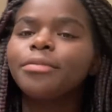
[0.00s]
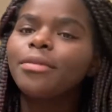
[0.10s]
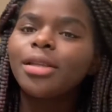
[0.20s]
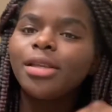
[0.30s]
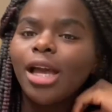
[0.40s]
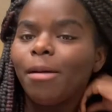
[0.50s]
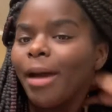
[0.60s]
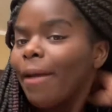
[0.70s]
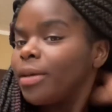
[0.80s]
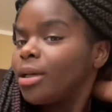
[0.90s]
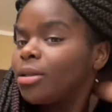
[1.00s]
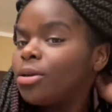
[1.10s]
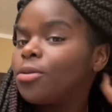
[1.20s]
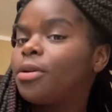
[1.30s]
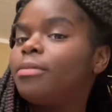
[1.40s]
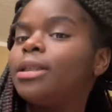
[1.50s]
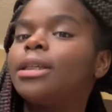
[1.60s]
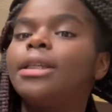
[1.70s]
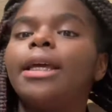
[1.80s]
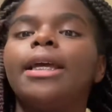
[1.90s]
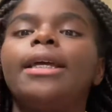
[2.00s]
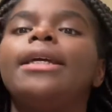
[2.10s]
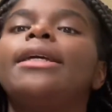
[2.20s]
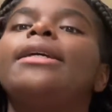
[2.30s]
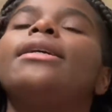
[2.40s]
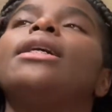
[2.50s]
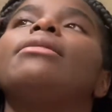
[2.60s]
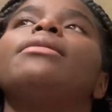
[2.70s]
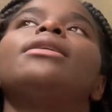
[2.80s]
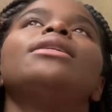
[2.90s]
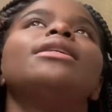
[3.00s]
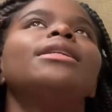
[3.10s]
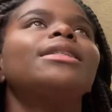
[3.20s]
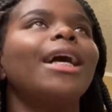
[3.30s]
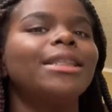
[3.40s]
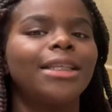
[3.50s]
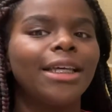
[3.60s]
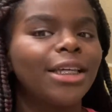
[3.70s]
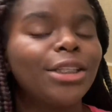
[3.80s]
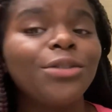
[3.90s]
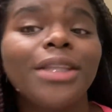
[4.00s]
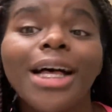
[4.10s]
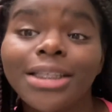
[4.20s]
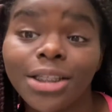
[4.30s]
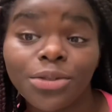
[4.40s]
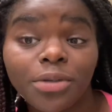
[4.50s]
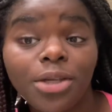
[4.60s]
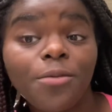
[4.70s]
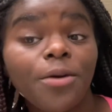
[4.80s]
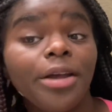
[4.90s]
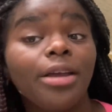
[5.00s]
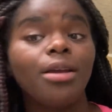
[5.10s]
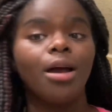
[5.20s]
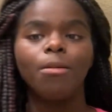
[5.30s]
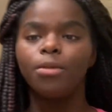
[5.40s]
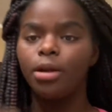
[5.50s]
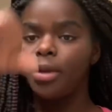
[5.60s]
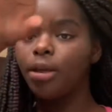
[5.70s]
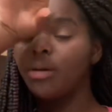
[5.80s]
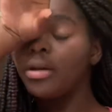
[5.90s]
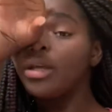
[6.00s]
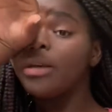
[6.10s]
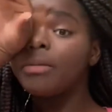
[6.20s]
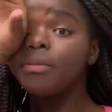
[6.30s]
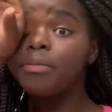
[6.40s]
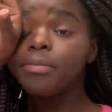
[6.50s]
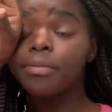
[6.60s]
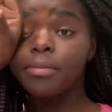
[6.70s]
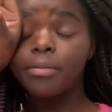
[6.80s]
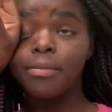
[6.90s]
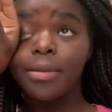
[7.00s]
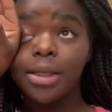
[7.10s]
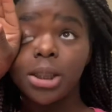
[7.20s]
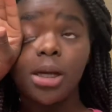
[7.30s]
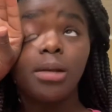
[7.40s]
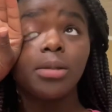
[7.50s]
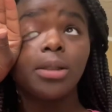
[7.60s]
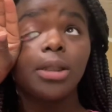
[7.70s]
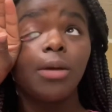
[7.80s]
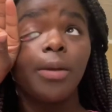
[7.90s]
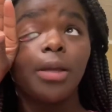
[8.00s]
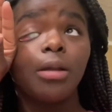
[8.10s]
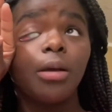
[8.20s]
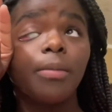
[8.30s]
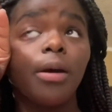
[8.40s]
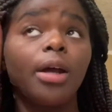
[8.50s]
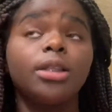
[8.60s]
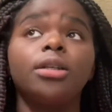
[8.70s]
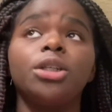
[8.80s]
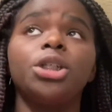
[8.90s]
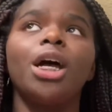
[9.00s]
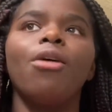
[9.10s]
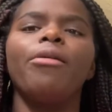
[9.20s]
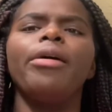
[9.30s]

Y'all might be along with me today. Because I say in 2021, I'm going to be on it. My job, I'm just not waking up. I already took a shower